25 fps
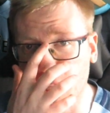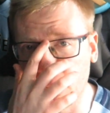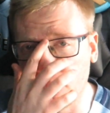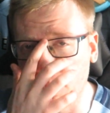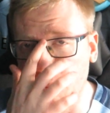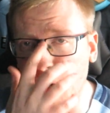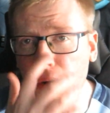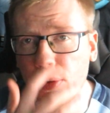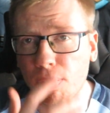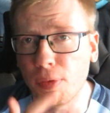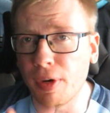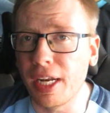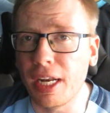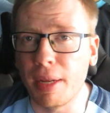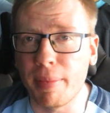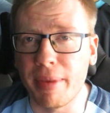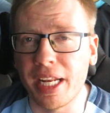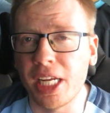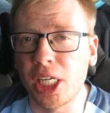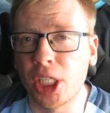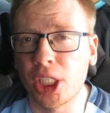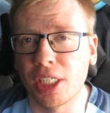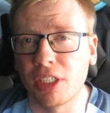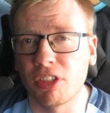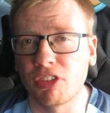There weren't really
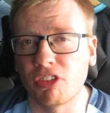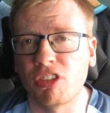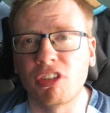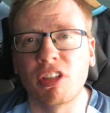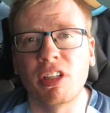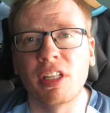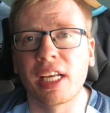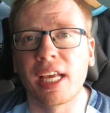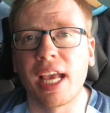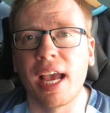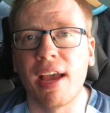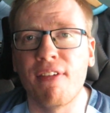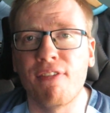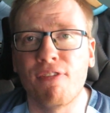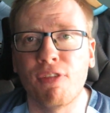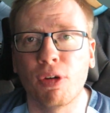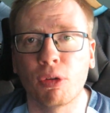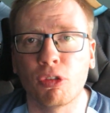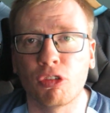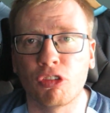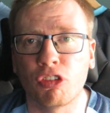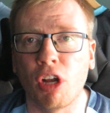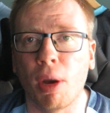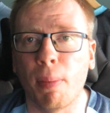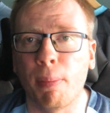many chances in the game
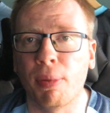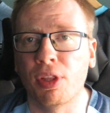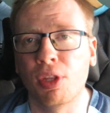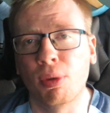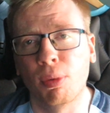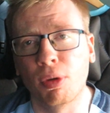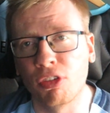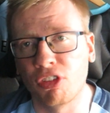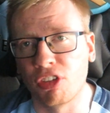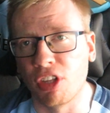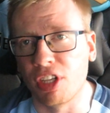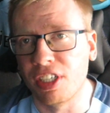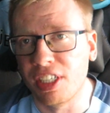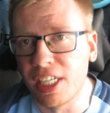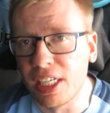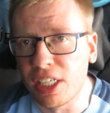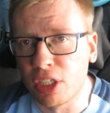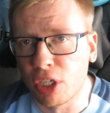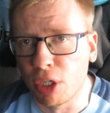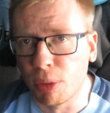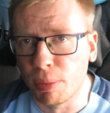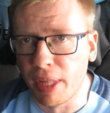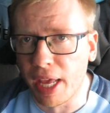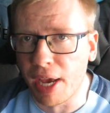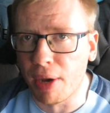full stop, but the ones that
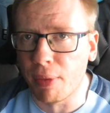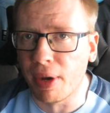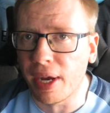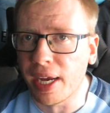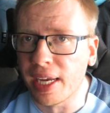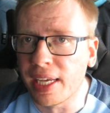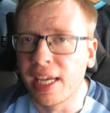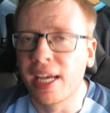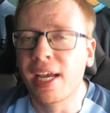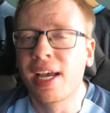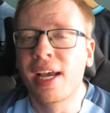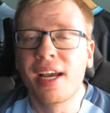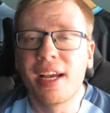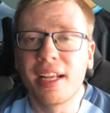did come their way,